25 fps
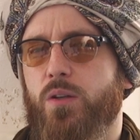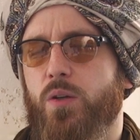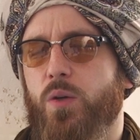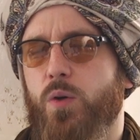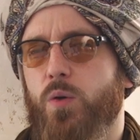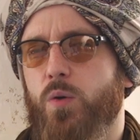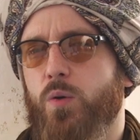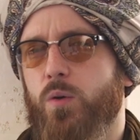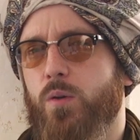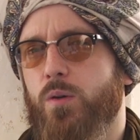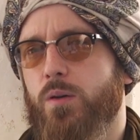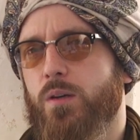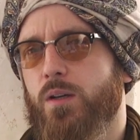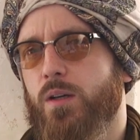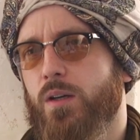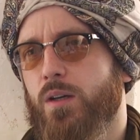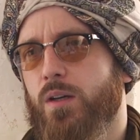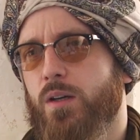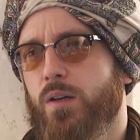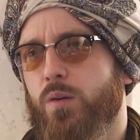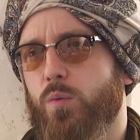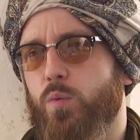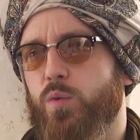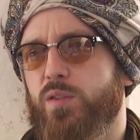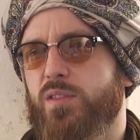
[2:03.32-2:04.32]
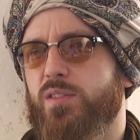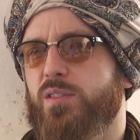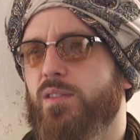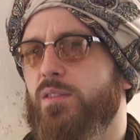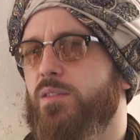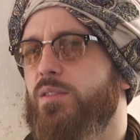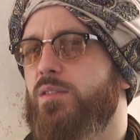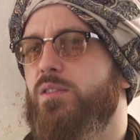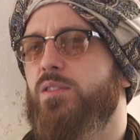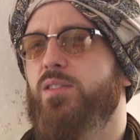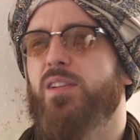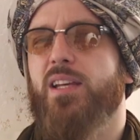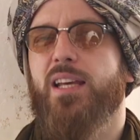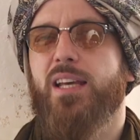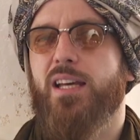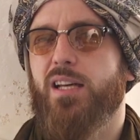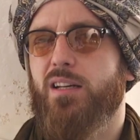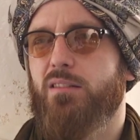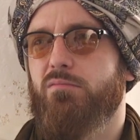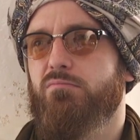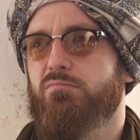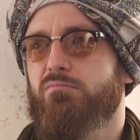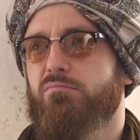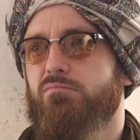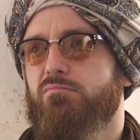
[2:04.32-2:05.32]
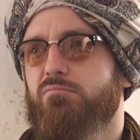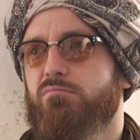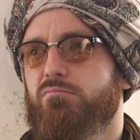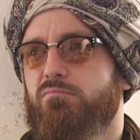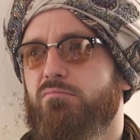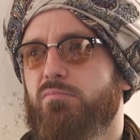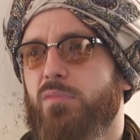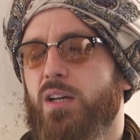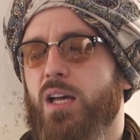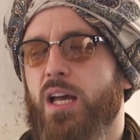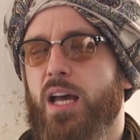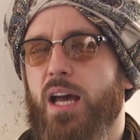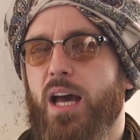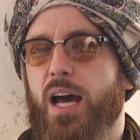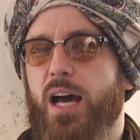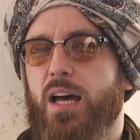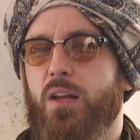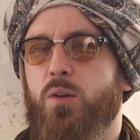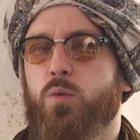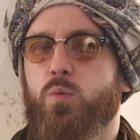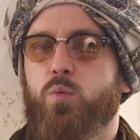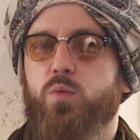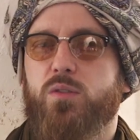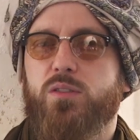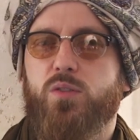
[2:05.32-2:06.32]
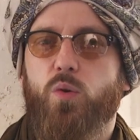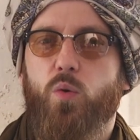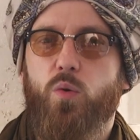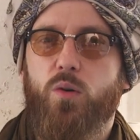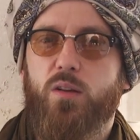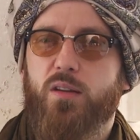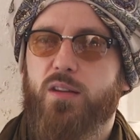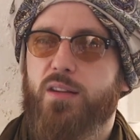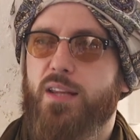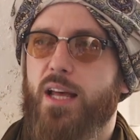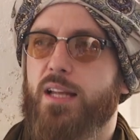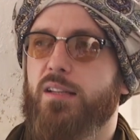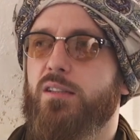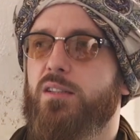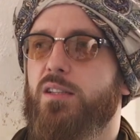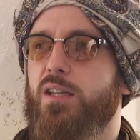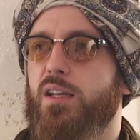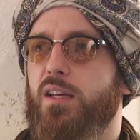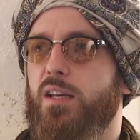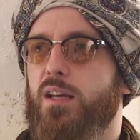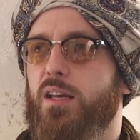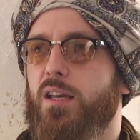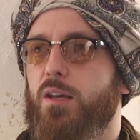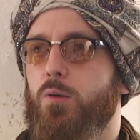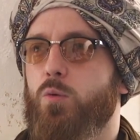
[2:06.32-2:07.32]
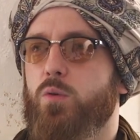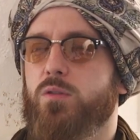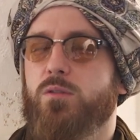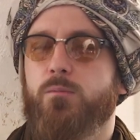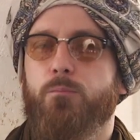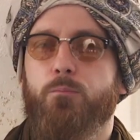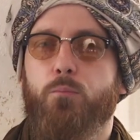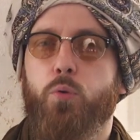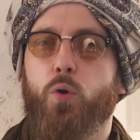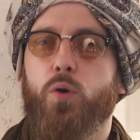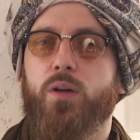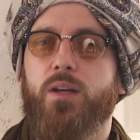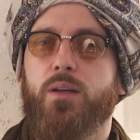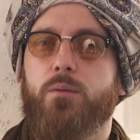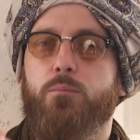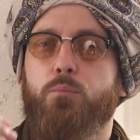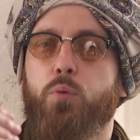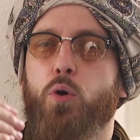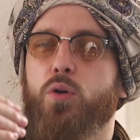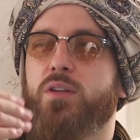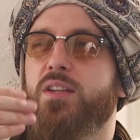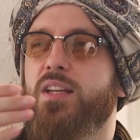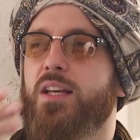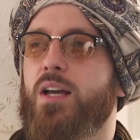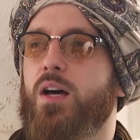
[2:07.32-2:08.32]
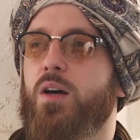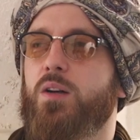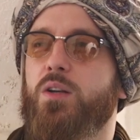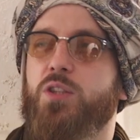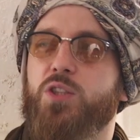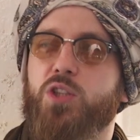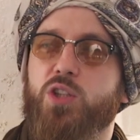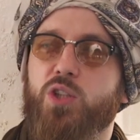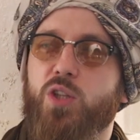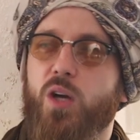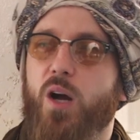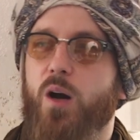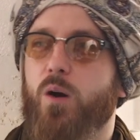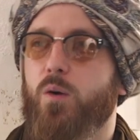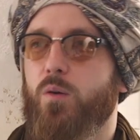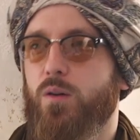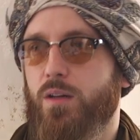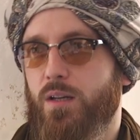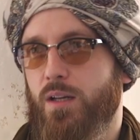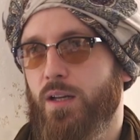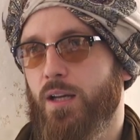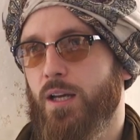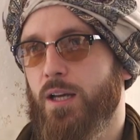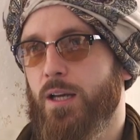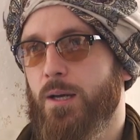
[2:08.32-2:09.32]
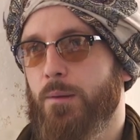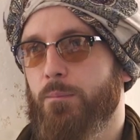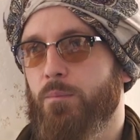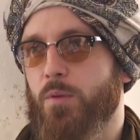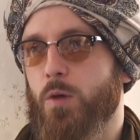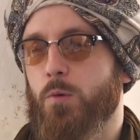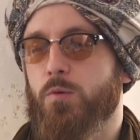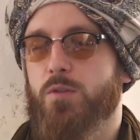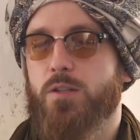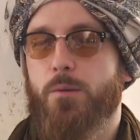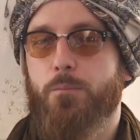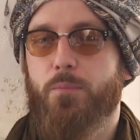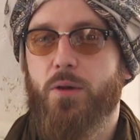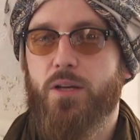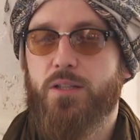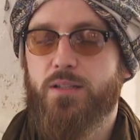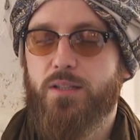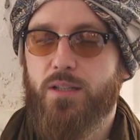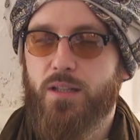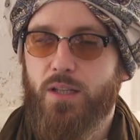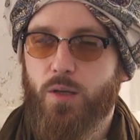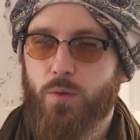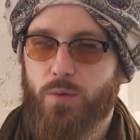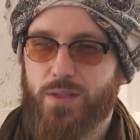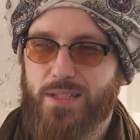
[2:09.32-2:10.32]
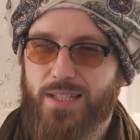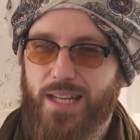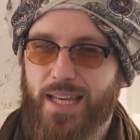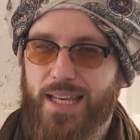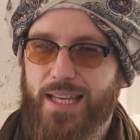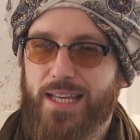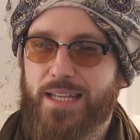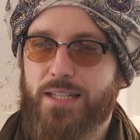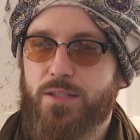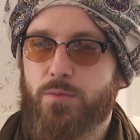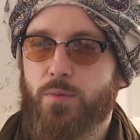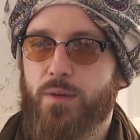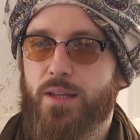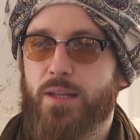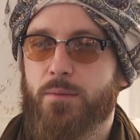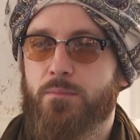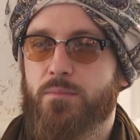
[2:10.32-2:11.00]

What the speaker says: who was sincere and was authentic. He wasn't putting on a show. He was a person that was at ease with